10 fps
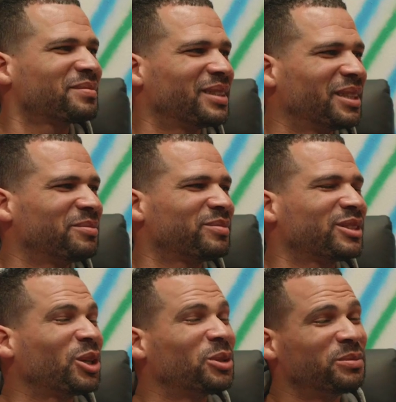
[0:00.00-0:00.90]
Yeah.
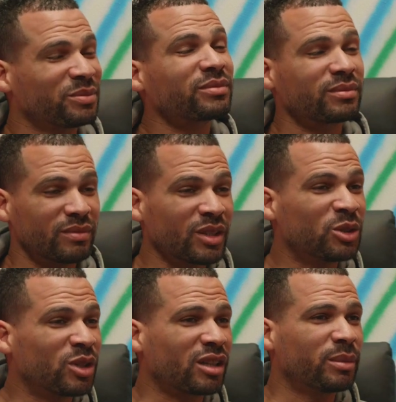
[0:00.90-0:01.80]
So
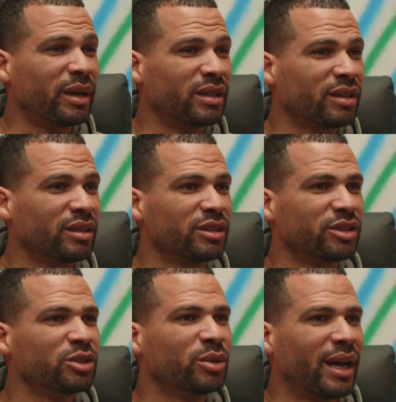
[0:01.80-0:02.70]
you talked about it
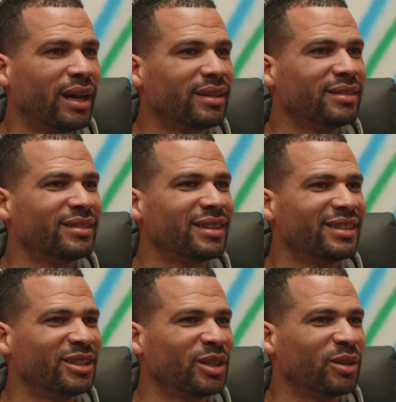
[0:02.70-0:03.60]
earlier. You had
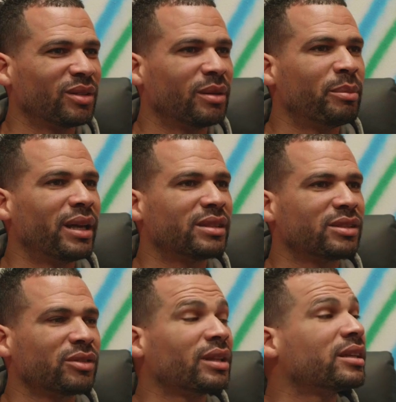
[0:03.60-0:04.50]
the
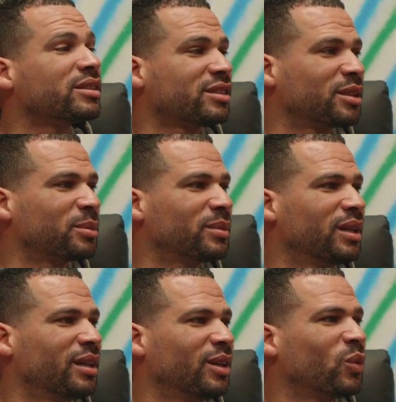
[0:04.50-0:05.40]
best relationship
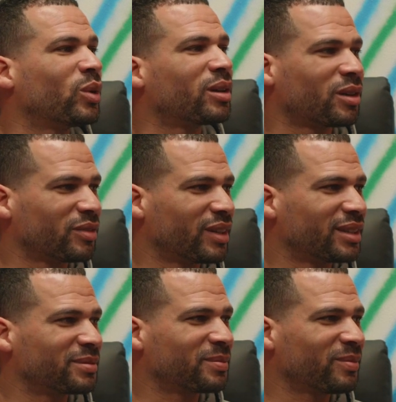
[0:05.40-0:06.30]
with
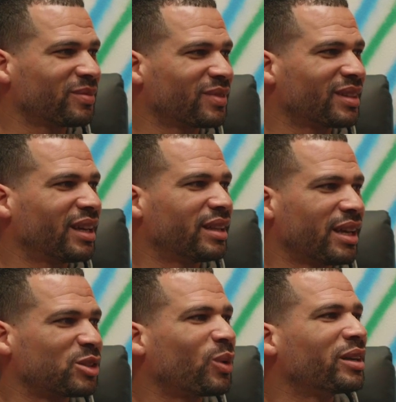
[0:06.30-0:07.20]
Irvine,
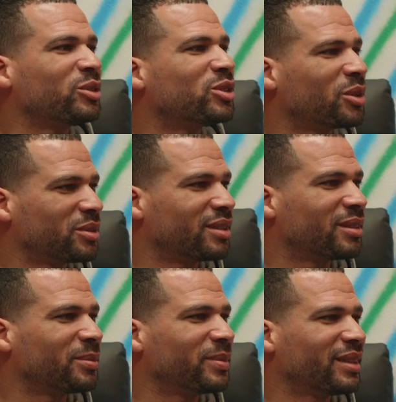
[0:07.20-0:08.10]
and that's why you chose
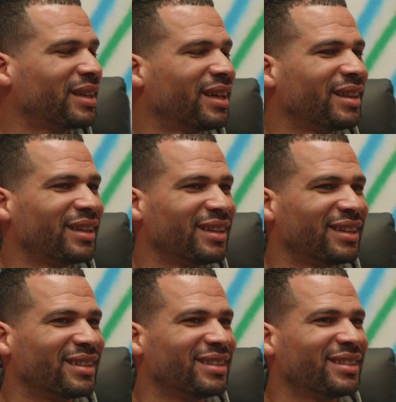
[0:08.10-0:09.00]
them. And
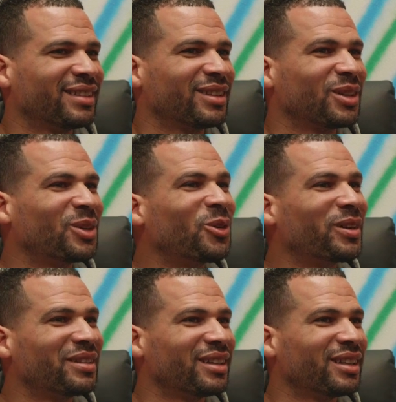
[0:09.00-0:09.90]
then
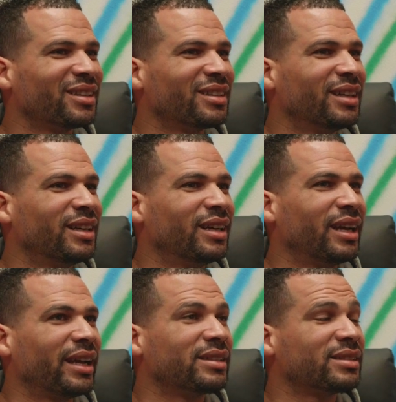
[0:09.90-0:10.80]
going there
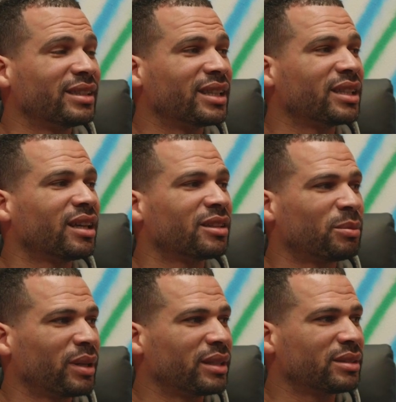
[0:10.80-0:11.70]
and seeing another
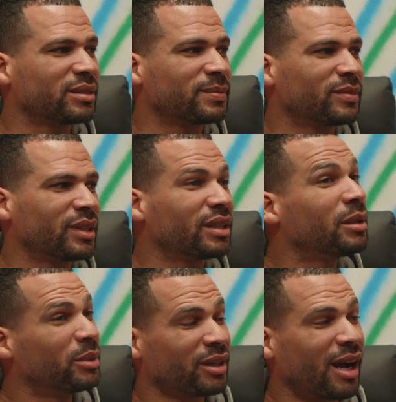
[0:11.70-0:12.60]
place,
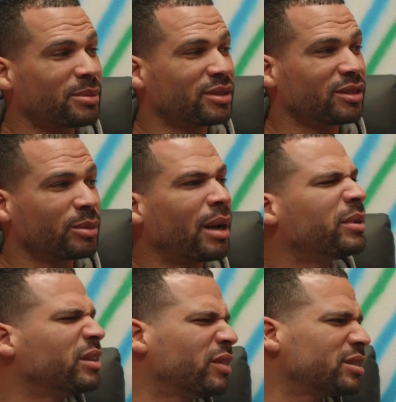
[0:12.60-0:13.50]
keeping your options open. How
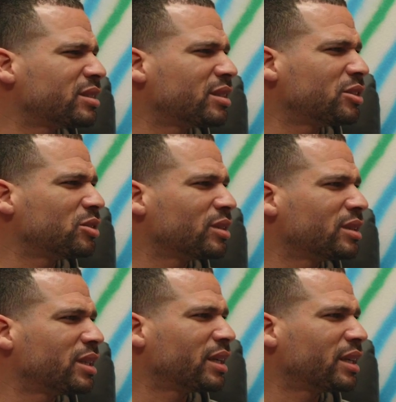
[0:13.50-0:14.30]
many visits did you really